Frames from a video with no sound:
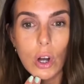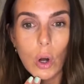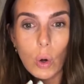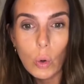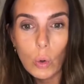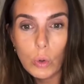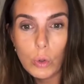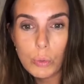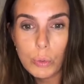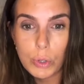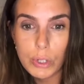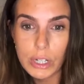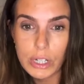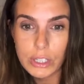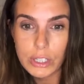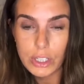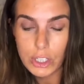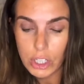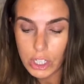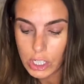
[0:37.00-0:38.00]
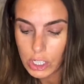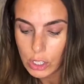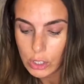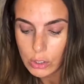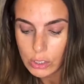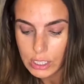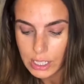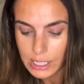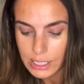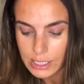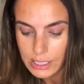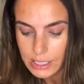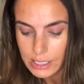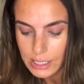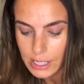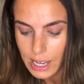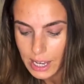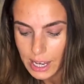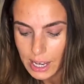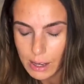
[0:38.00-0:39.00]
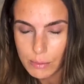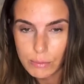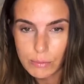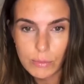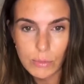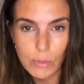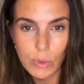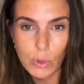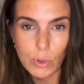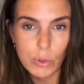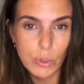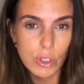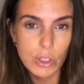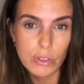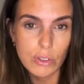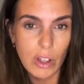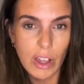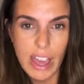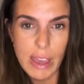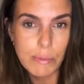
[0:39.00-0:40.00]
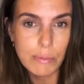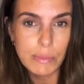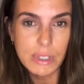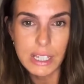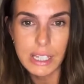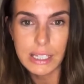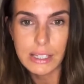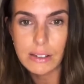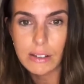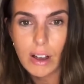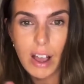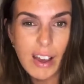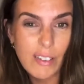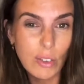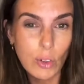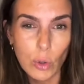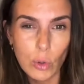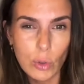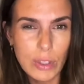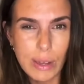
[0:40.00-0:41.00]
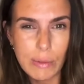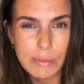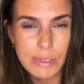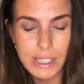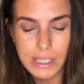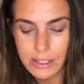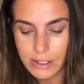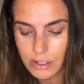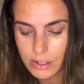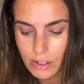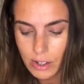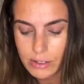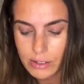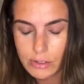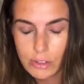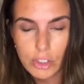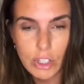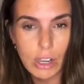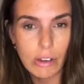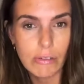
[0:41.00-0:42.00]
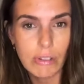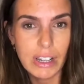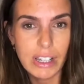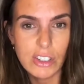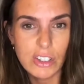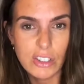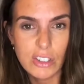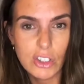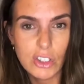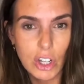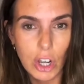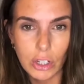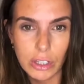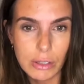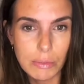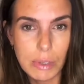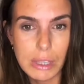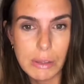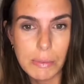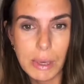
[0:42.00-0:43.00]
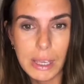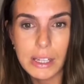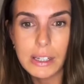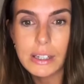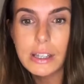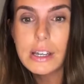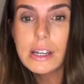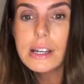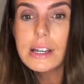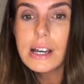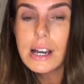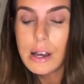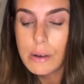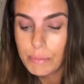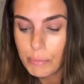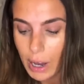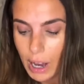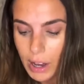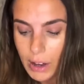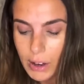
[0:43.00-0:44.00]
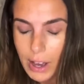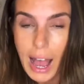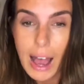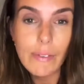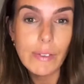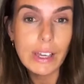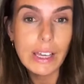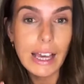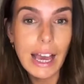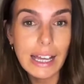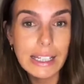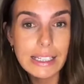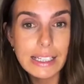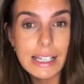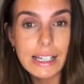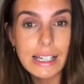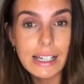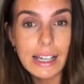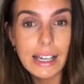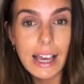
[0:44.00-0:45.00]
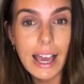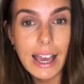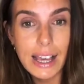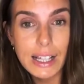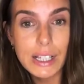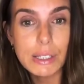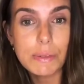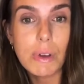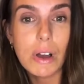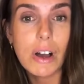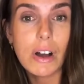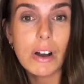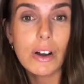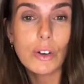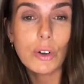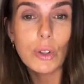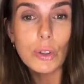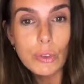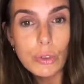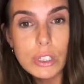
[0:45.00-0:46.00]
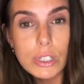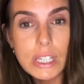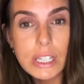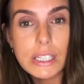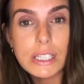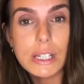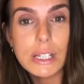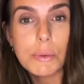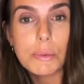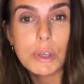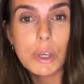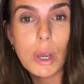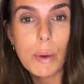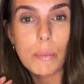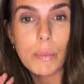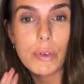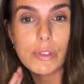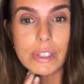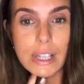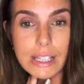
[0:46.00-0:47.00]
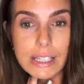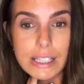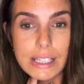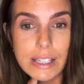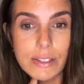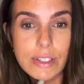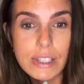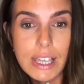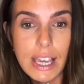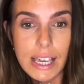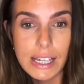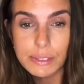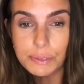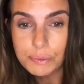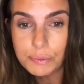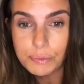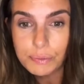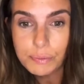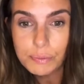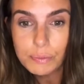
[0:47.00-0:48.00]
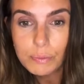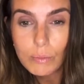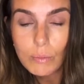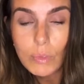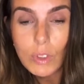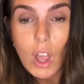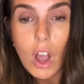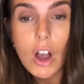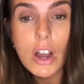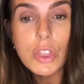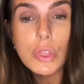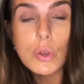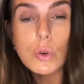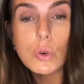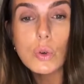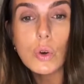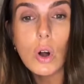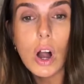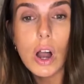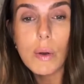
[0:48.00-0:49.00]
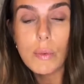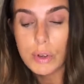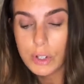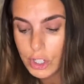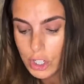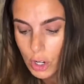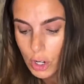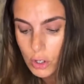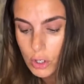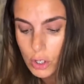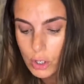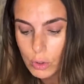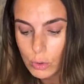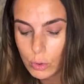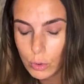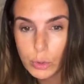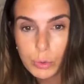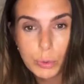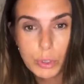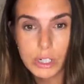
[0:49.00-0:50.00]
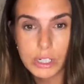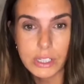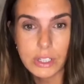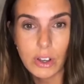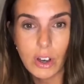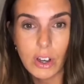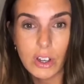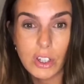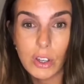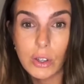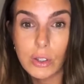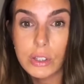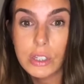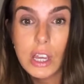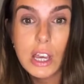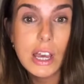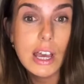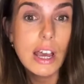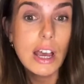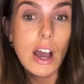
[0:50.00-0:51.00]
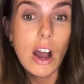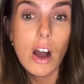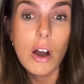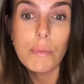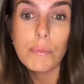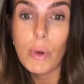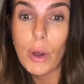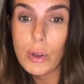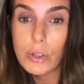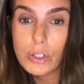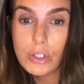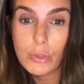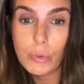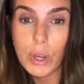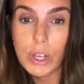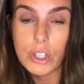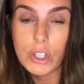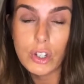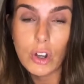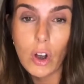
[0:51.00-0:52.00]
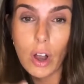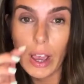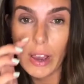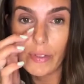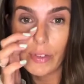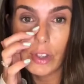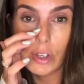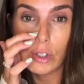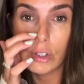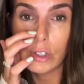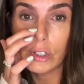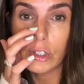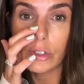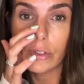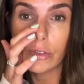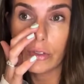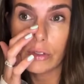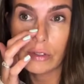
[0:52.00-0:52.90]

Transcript: all the products that she uses um, or the, the empties. I haven't got all the empties because I generally just chuck them in the bin. But having had eczema, gone through TSW, and with sensitive skin, I thought I would show you all the products I use, most of which I have used